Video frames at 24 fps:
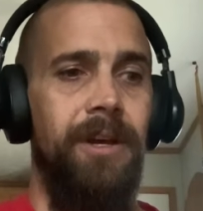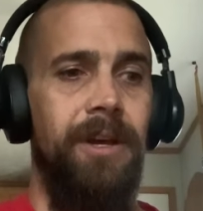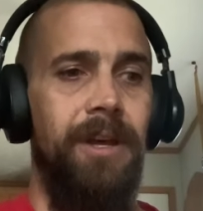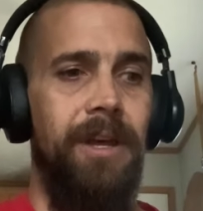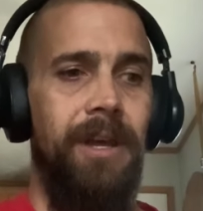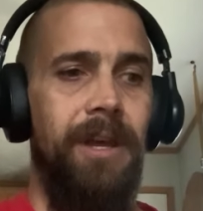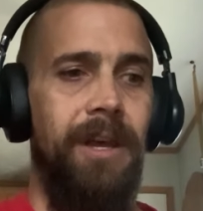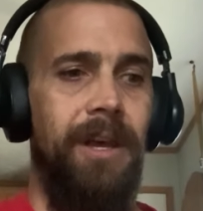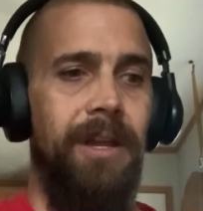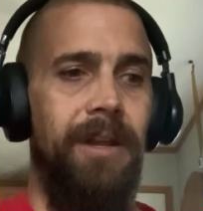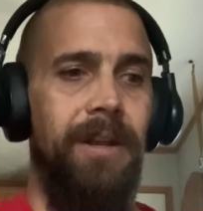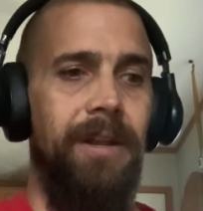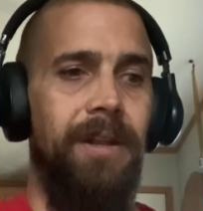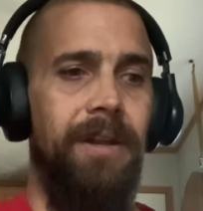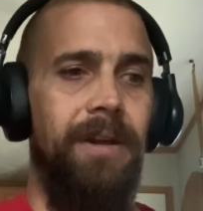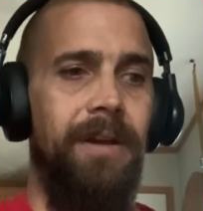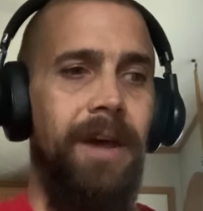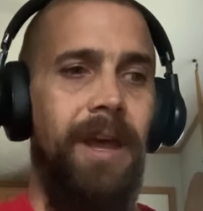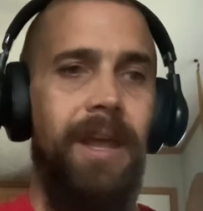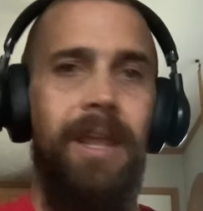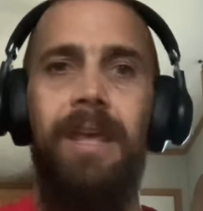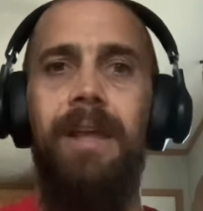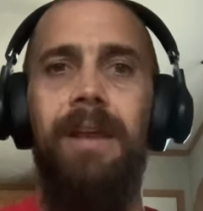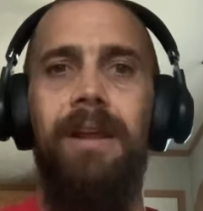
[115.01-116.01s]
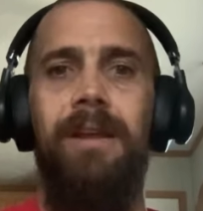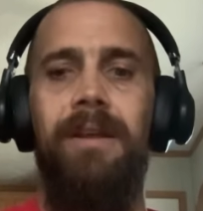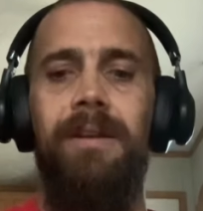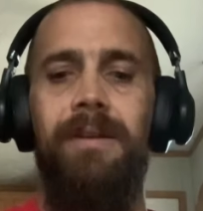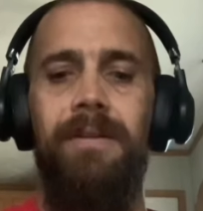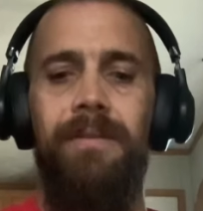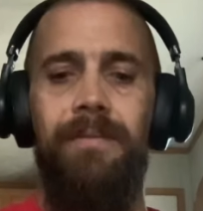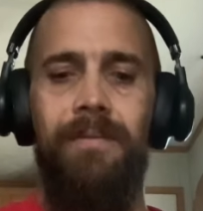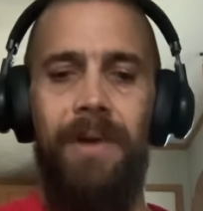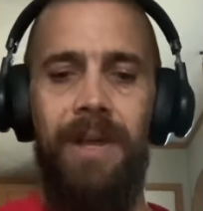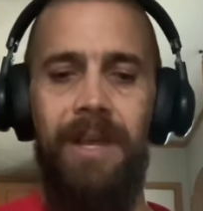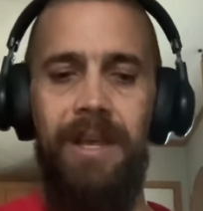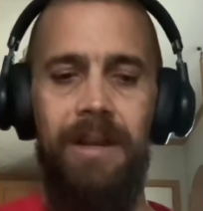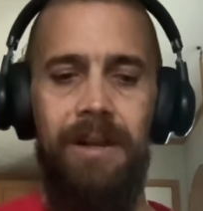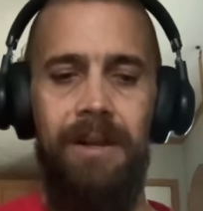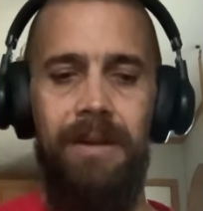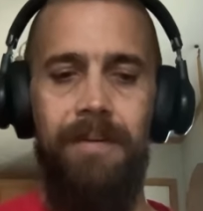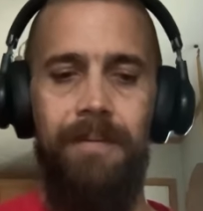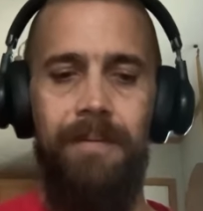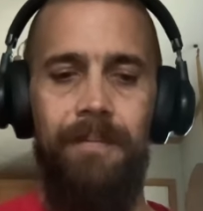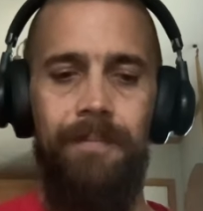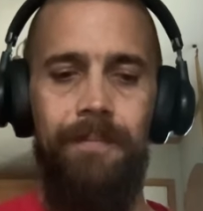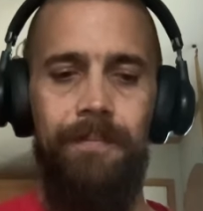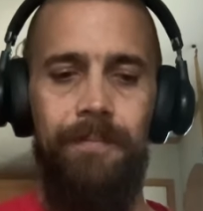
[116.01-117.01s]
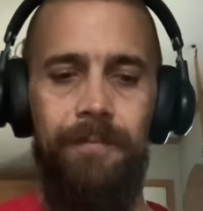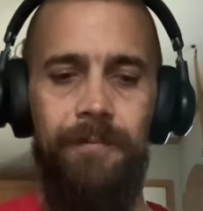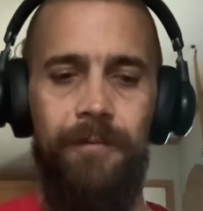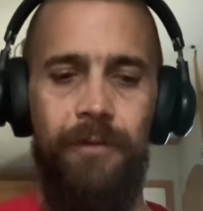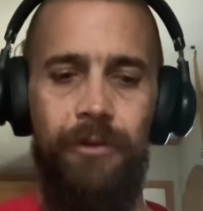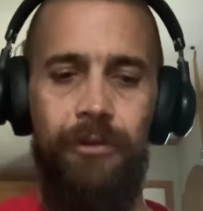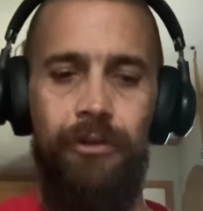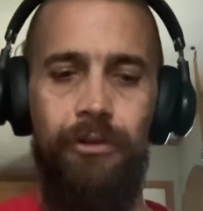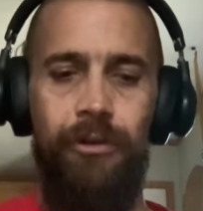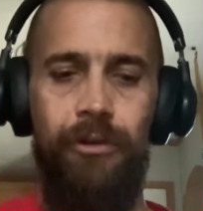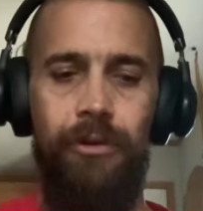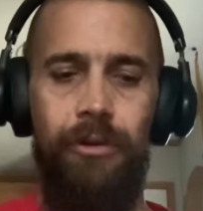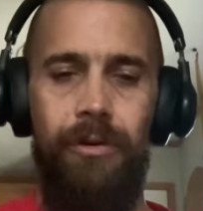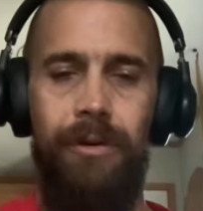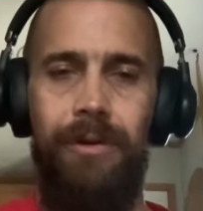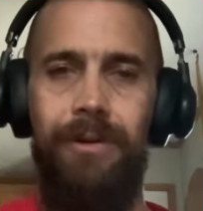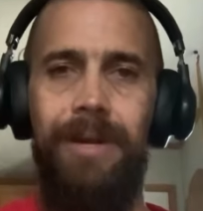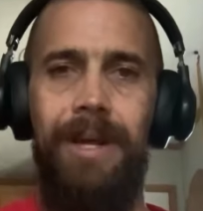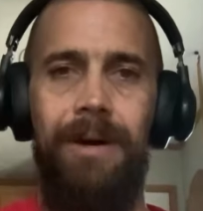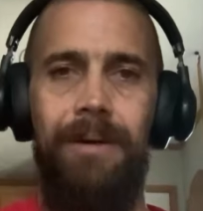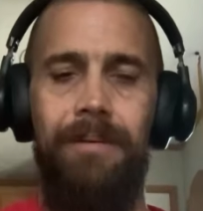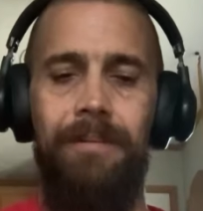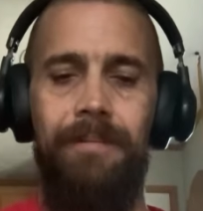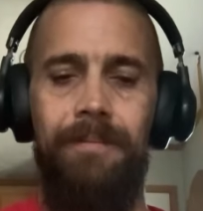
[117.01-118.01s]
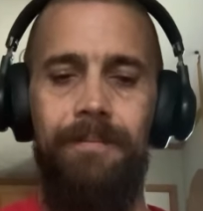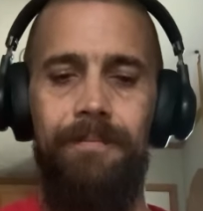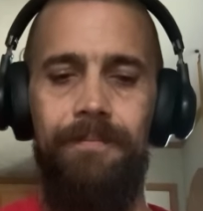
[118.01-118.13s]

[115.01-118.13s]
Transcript: and I get it. I get it for sure, no doubt.